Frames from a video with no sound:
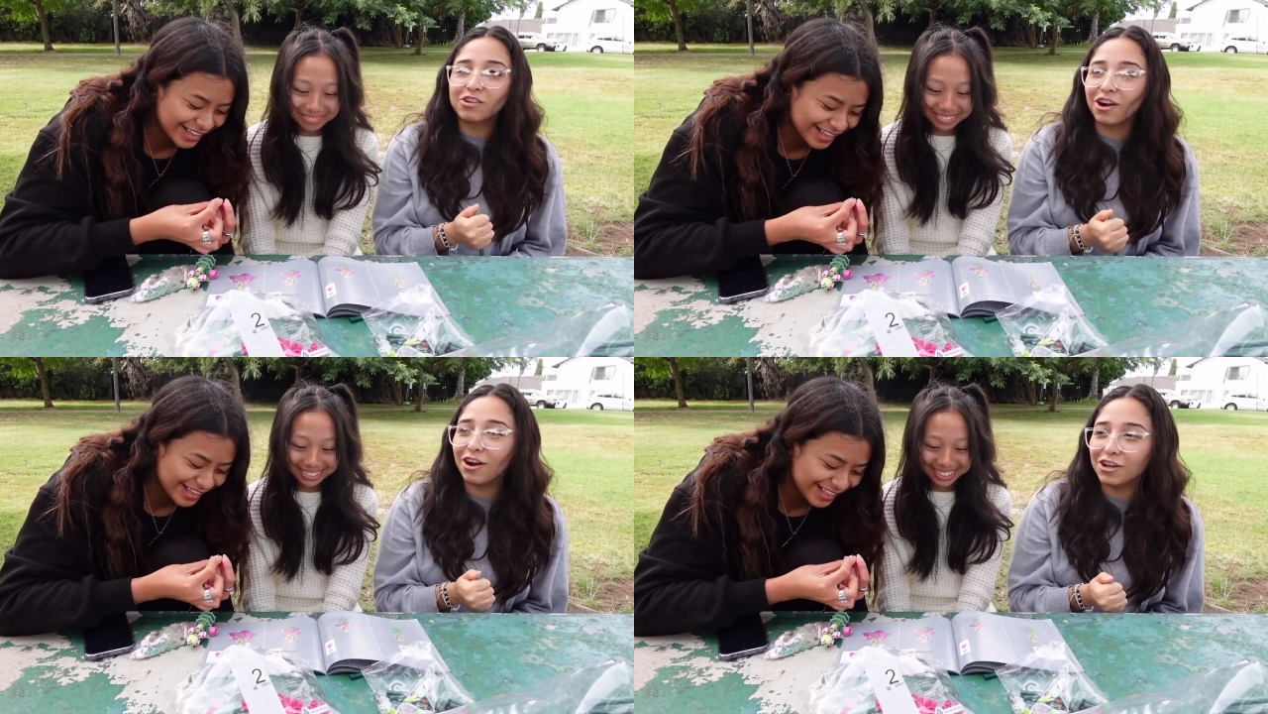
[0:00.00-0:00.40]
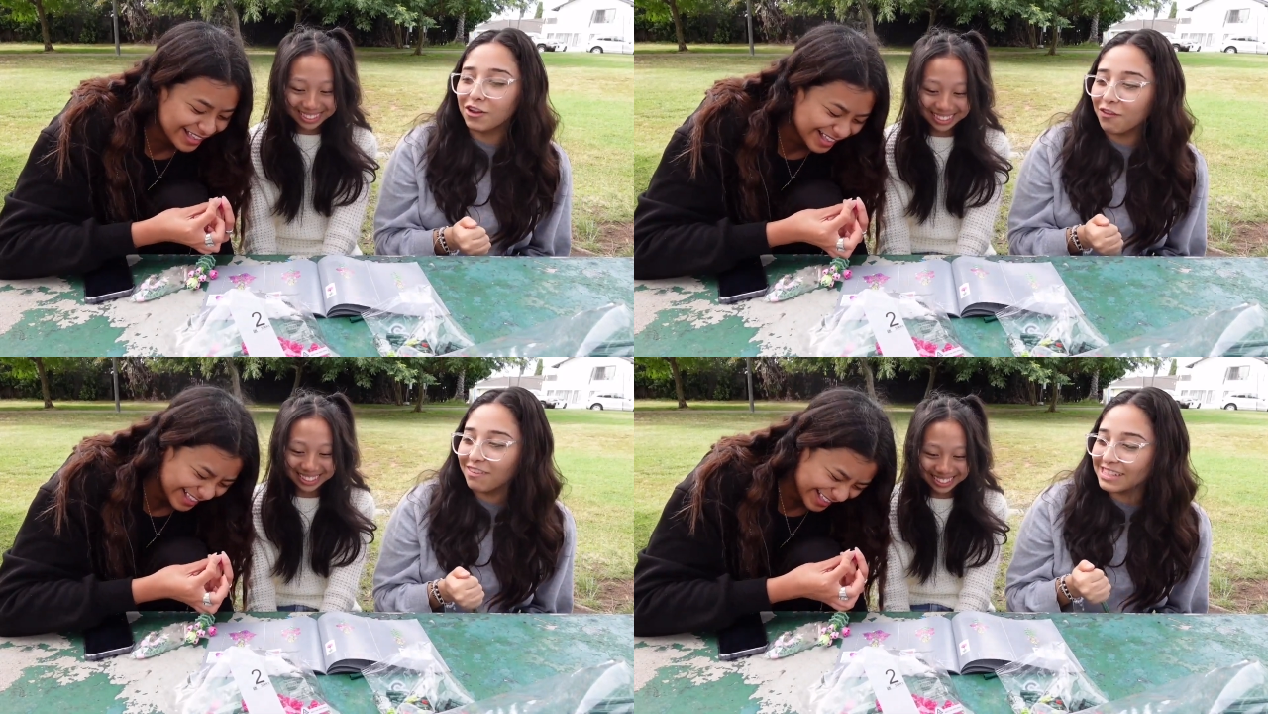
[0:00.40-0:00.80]
Speaker 1: girl, you're the
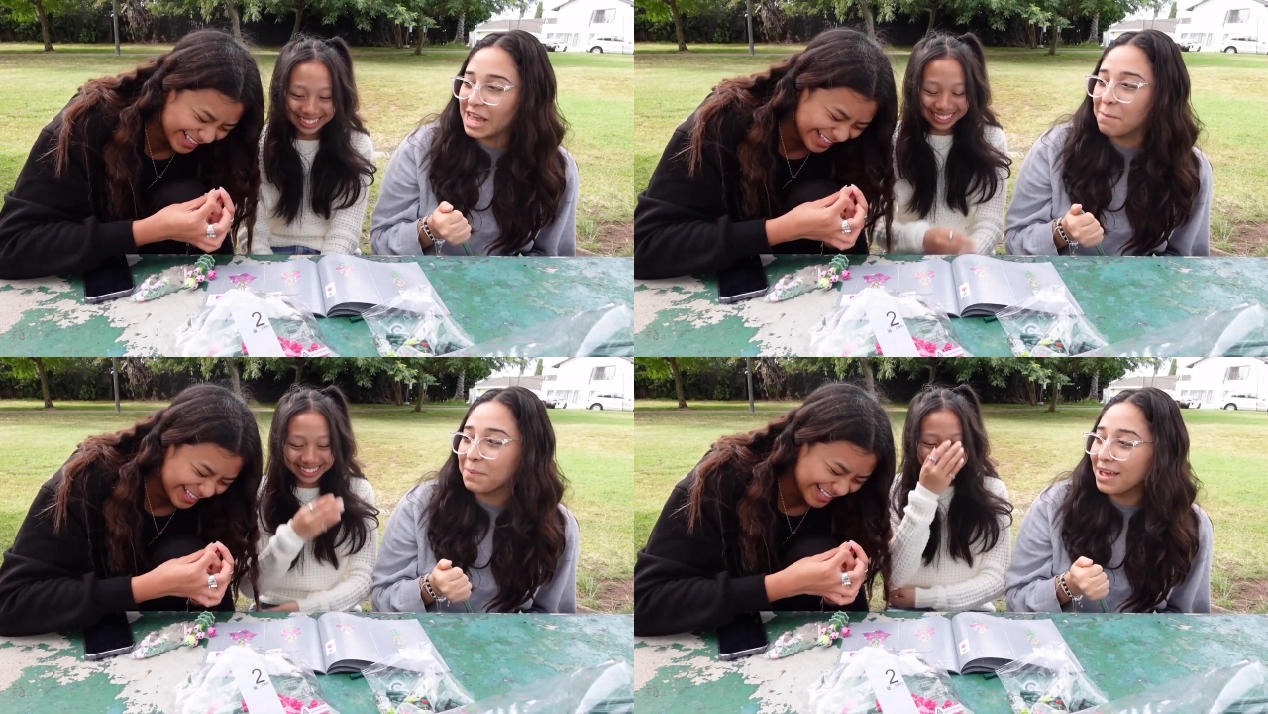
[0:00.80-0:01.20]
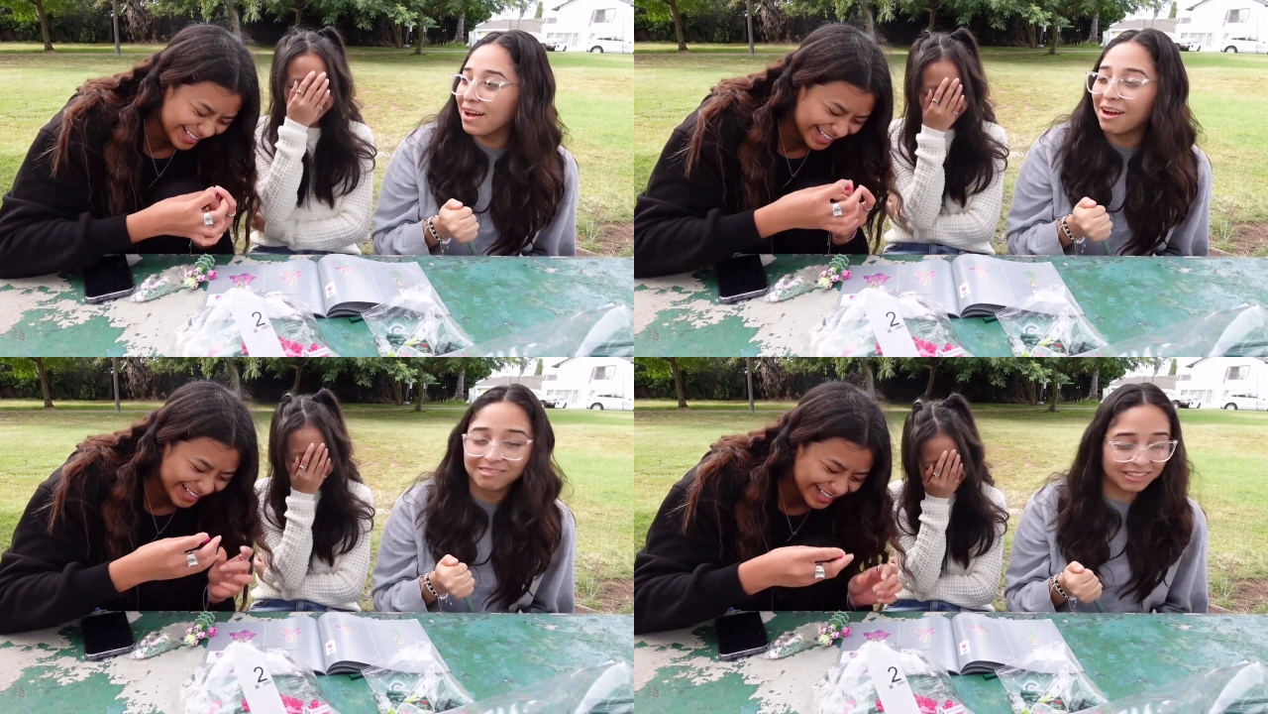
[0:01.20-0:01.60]
one that said be
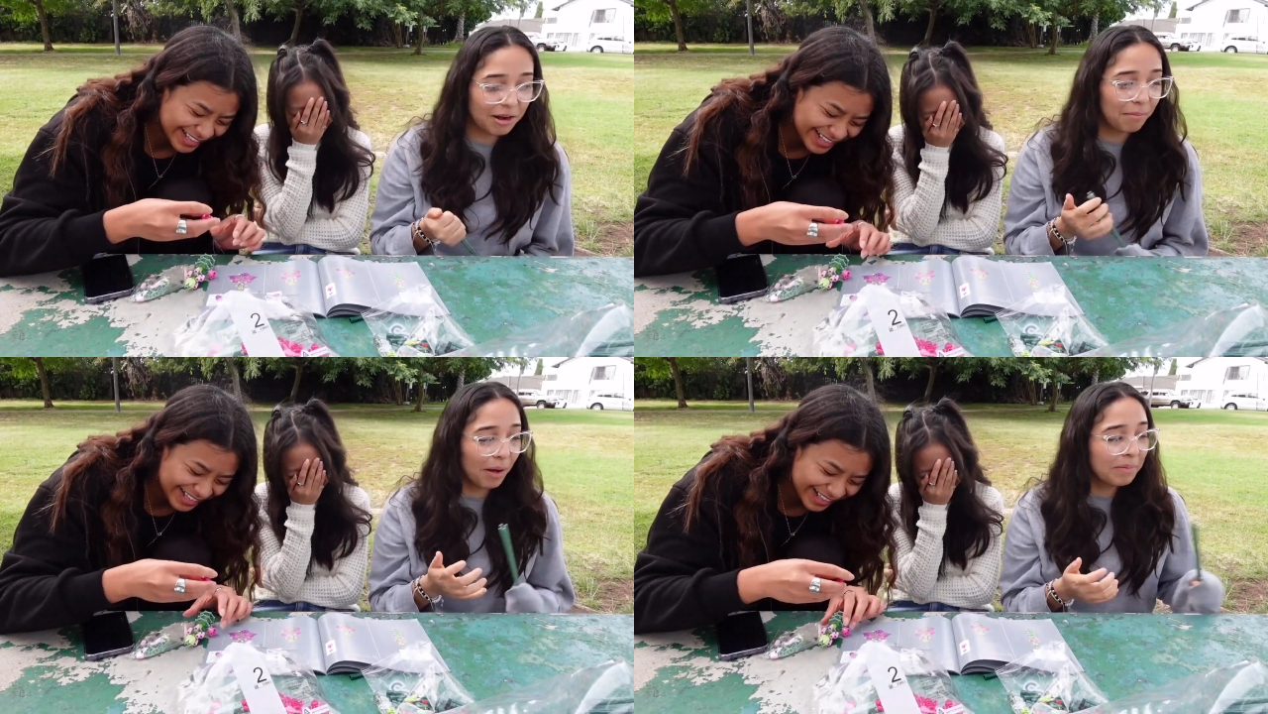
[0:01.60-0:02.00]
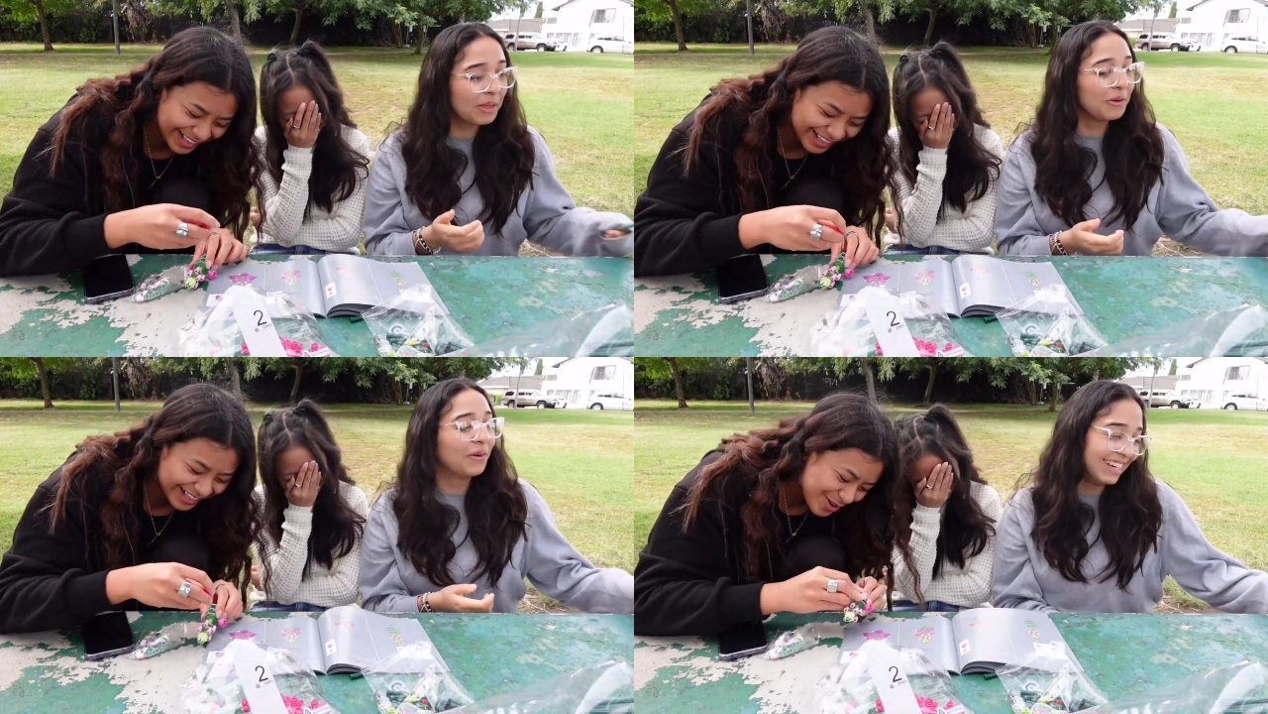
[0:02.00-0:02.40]
young. instead of bum
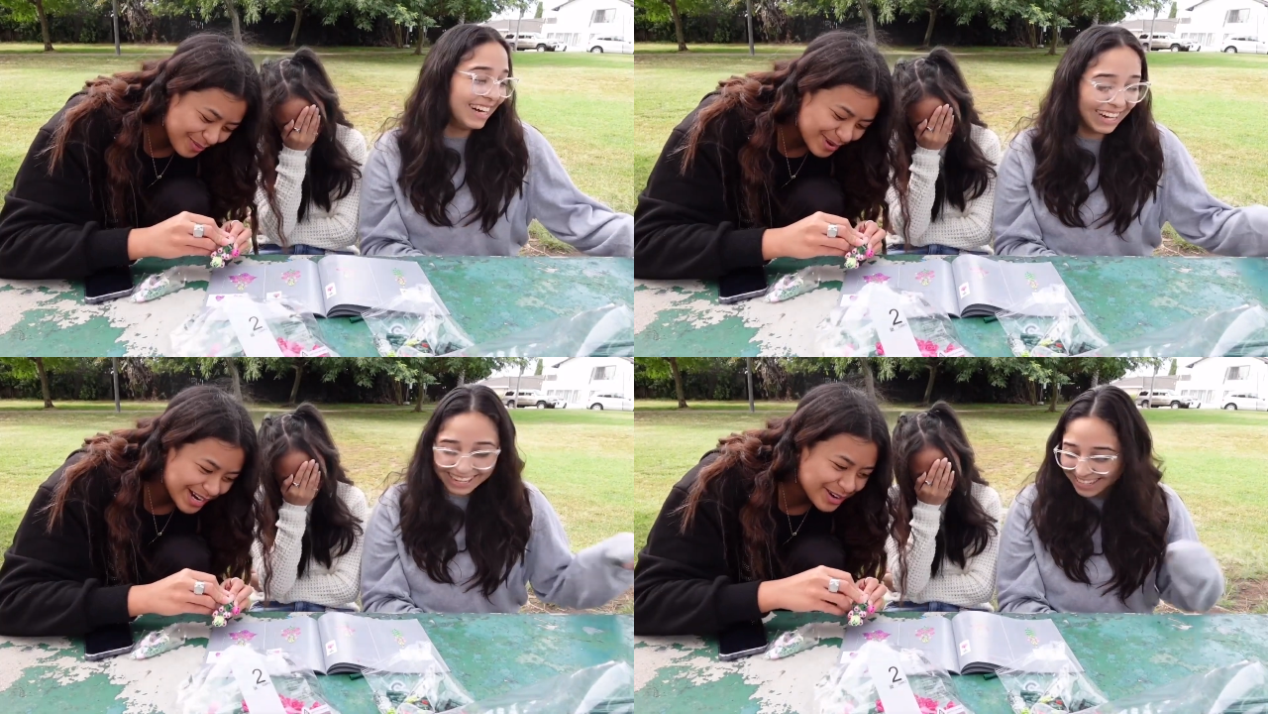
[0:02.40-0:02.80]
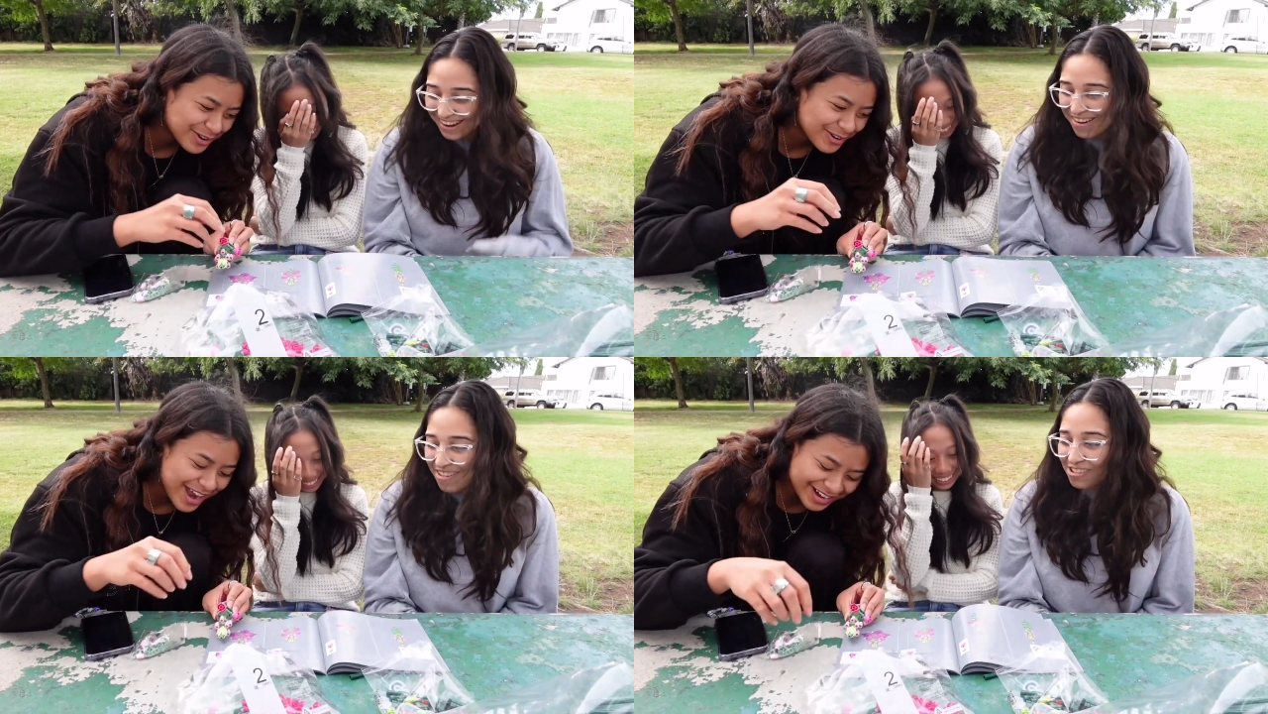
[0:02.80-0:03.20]
you. Nobody
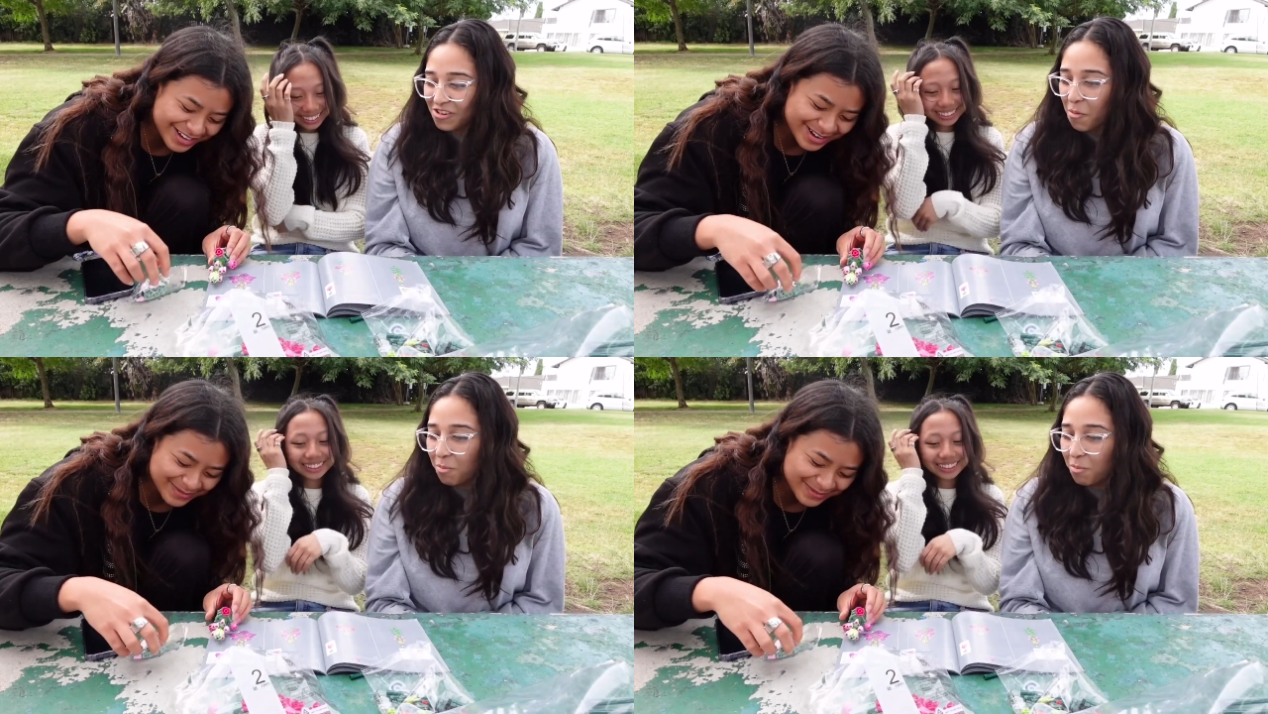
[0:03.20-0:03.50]
corrected